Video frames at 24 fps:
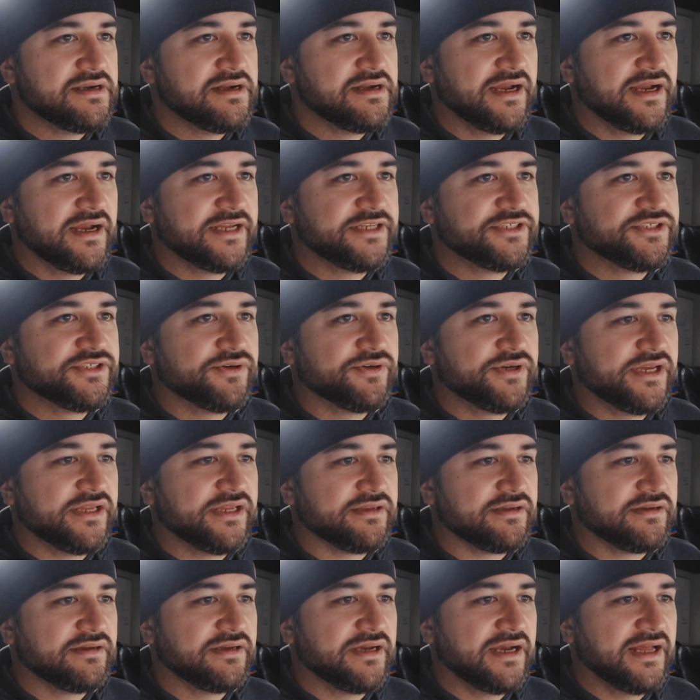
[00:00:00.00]
I enjoy
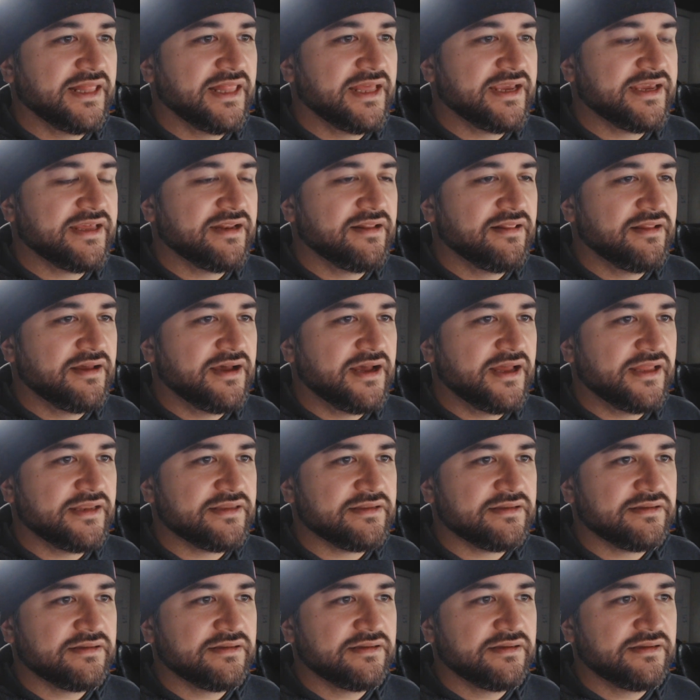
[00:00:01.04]
it. I like it a
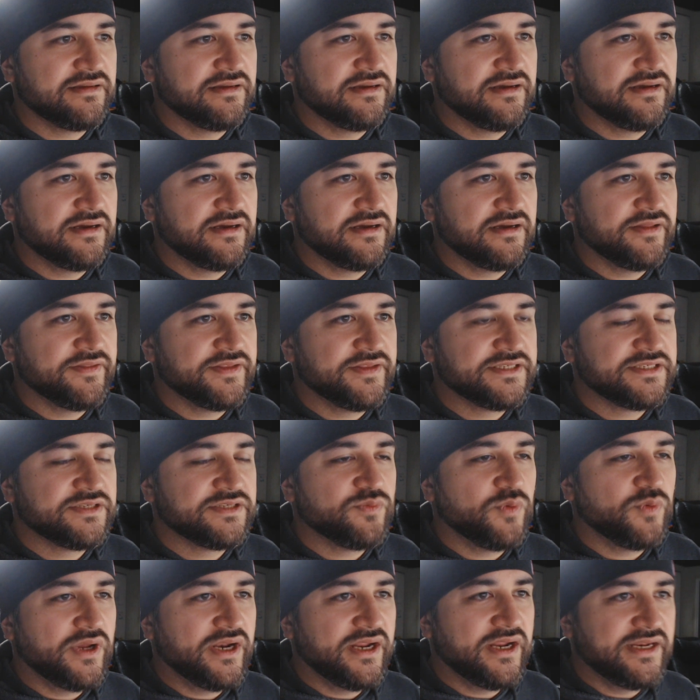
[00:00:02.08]
lot. This is
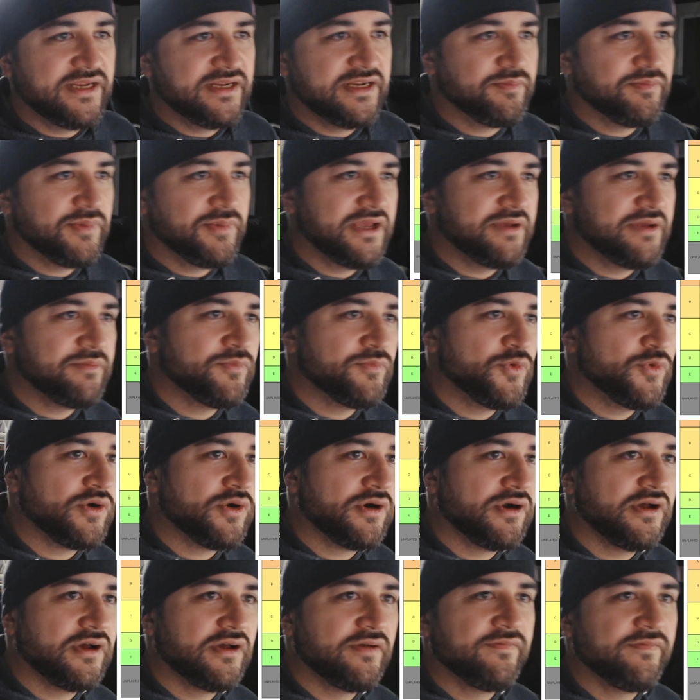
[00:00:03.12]
one I need to play
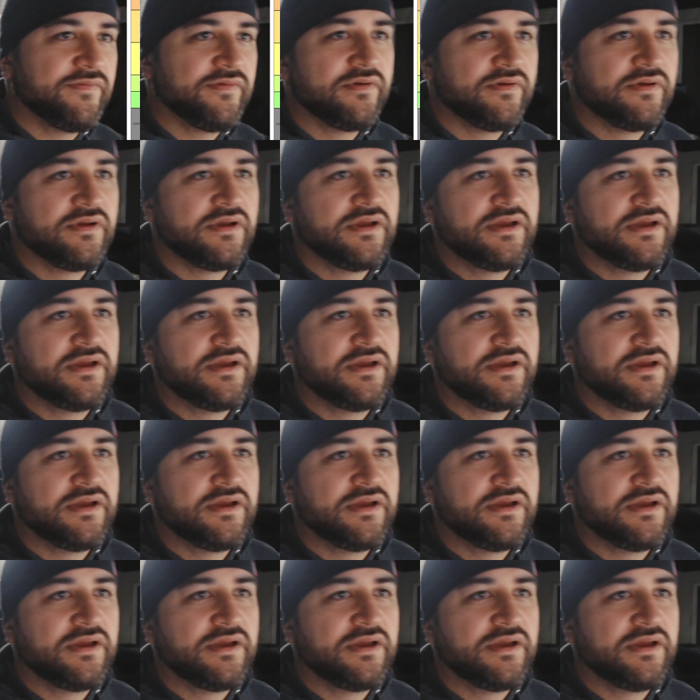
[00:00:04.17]
more of.